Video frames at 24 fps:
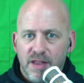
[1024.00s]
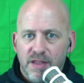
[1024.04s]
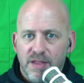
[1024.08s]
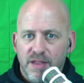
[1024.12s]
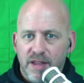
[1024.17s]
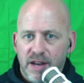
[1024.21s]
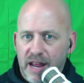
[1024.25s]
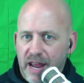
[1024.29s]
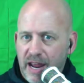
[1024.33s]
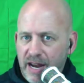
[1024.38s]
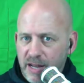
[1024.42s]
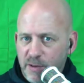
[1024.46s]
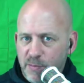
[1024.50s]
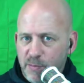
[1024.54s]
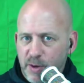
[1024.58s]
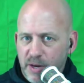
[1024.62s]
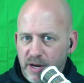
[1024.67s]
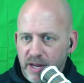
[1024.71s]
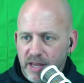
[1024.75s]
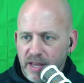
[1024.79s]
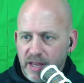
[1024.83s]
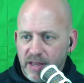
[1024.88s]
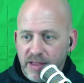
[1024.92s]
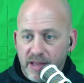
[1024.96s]
than any
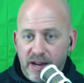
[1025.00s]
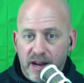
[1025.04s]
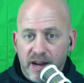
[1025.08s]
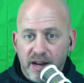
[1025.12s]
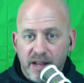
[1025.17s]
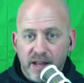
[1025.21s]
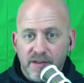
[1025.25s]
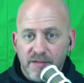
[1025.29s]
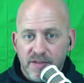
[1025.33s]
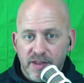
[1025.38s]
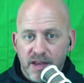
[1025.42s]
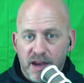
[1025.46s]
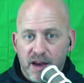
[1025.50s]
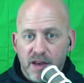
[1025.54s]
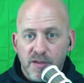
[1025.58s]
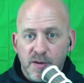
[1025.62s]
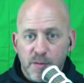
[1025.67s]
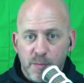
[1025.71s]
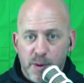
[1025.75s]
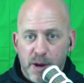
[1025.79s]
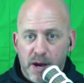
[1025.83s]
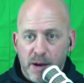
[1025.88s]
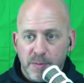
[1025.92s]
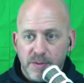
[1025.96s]
of the other
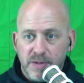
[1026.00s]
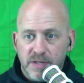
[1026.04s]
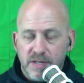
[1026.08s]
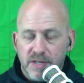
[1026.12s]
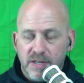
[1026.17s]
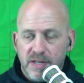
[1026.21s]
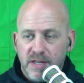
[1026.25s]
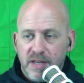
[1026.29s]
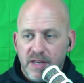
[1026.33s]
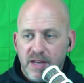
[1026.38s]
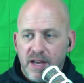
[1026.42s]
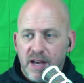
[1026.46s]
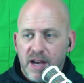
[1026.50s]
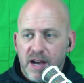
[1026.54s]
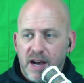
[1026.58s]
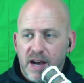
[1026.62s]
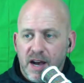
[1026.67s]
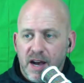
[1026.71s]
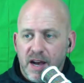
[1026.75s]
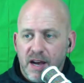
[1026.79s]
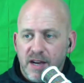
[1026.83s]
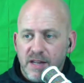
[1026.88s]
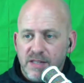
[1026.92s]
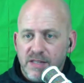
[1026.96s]
pups
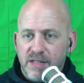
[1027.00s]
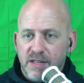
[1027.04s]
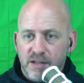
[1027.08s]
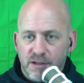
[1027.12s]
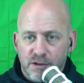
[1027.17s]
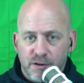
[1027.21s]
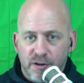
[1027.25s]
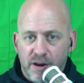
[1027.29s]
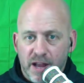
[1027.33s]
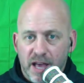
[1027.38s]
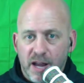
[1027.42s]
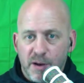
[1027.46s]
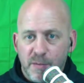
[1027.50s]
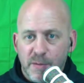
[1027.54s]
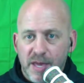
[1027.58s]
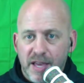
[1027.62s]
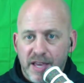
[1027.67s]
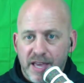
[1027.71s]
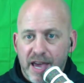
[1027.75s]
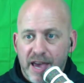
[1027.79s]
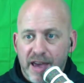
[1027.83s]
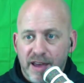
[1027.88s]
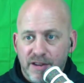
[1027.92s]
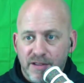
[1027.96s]
to learn how to be a
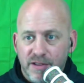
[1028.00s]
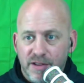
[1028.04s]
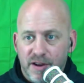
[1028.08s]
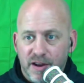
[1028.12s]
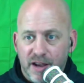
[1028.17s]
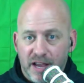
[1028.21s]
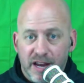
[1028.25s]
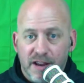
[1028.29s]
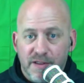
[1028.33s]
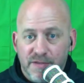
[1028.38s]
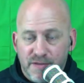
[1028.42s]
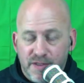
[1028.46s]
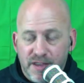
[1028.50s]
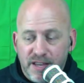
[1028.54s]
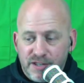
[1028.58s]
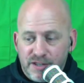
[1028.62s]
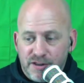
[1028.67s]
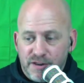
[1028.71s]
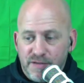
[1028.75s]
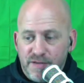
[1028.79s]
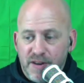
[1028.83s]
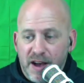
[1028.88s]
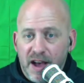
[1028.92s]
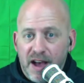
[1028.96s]
cattle dog. And if they
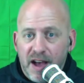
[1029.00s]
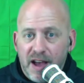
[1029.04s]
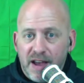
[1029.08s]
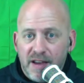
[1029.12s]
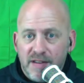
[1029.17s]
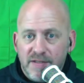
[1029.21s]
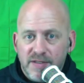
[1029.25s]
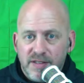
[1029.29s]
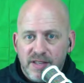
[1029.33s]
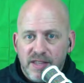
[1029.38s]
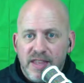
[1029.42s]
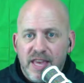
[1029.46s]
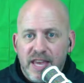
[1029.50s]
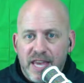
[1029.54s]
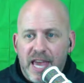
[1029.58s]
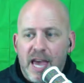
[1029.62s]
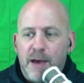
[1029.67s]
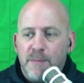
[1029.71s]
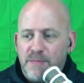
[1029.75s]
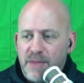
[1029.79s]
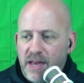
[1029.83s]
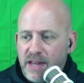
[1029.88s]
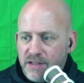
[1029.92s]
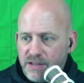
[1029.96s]
survived, they
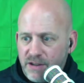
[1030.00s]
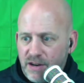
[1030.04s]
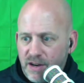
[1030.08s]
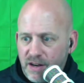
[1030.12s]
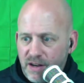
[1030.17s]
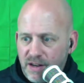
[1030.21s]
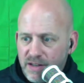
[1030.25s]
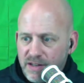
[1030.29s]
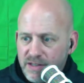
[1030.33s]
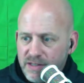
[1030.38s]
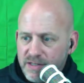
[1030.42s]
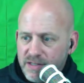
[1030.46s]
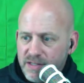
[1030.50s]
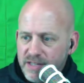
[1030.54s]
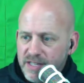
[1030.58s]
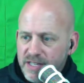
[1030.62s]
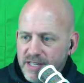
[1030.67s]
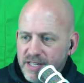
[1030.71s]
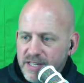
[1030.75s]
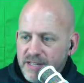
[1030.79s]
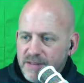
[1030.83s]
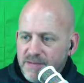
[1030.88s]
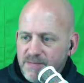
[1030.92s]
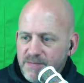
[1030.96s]
kept that dog.
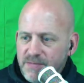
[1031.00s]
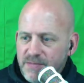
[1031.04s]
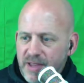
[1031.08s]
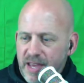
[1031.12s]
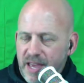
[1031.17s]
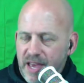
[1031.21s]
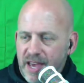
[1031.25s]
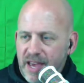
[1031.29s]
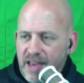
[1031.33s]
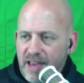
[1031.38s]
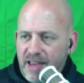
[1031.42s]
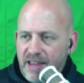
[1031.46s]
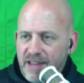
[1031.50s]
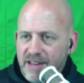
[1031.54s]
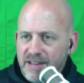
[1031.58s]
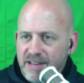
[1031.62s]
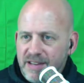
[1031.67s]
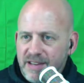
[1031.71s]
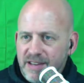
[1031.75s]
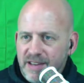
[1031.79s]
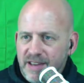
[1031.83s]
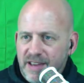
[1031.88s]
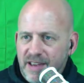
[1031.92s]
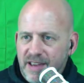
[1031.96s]

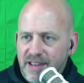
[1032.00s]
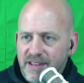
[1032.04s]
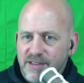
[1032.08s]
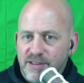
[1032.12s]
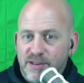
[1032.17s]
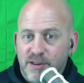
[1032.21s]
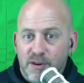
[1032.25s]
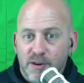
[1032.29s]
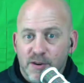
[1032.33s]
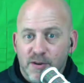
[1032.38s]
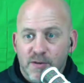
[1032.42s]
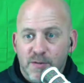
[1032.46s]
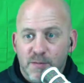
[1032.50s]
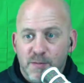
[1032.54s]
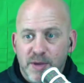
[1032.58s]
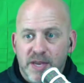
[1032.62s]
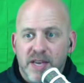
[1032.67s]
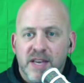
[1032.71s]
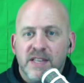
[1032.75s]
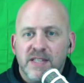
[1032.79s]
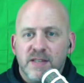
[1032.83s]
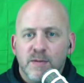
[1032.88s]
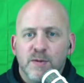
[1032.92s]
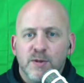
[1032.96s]
And so
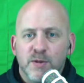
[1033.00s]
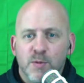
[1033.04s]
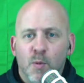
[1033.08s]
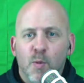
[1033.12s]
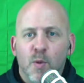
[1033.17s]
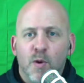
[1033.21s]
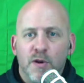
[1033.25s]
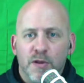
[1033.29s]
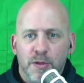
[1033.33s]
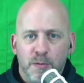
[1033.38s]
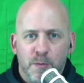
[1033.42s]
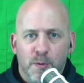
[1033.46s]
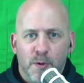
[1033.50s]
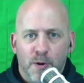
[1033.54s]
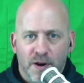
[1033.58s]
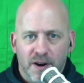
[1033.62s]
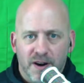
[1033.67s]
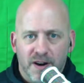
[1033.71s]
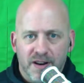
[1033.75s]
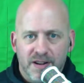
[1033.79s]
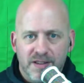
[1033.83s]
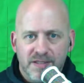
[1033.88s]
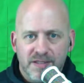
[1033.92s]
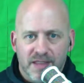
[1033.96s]
because it was worth
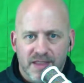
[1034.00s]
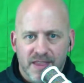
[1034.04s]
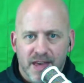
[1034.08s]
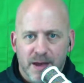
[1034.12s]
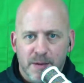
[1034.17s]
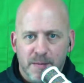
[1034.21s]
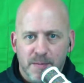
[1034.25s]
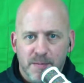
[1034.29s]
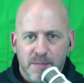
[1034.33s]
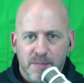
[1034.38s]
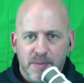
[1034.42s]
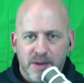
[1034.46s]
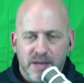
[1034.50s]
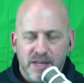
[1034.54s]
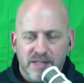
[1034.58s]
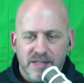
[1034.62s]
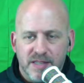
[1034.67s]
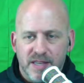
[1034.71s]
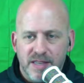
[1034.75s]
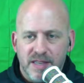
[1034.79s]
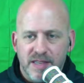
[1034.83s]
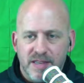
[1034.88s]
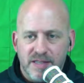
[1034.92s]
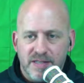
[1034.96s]
more to them, because
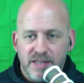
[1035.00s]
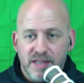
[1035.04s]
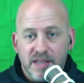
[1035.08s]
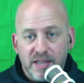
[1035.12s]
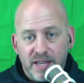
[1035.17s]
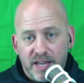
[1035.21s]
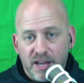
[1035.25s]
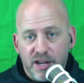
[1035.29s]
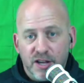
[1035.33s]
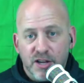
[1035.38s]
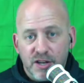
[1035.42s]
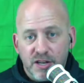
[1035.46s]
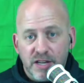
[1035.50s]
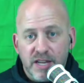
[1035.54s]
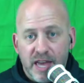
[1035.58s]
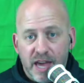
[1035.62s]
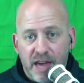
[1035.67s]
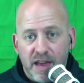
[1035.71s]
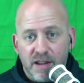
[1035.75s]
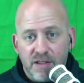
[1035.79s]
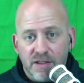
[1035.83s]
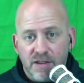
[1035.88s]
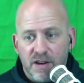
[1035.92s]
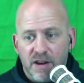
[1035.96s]
they said like a good
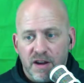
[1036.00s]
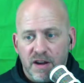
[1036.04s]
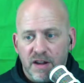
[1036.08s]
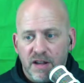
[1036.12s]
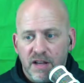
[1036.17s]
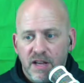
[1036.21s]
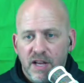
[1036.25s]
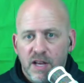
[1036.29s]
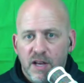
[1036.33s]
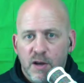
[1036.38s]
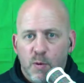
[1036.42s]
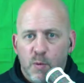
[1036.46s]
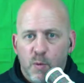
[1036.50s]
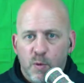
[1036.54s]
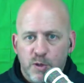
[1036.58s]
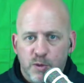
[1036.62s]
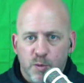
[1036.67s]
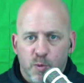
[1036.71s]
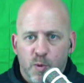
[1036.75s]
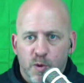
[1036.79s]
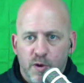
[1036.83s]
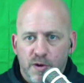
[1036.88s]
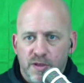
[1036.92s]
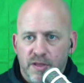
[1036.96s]
cattle dog was
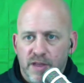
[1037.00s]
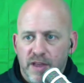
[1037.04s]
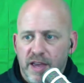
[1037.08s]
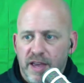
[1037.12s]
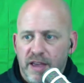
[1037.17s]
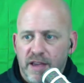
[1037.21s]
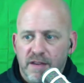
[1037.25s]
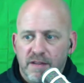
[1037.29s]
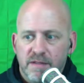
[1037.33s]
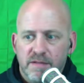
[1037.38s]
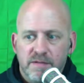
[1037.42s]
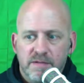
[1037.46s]
worth like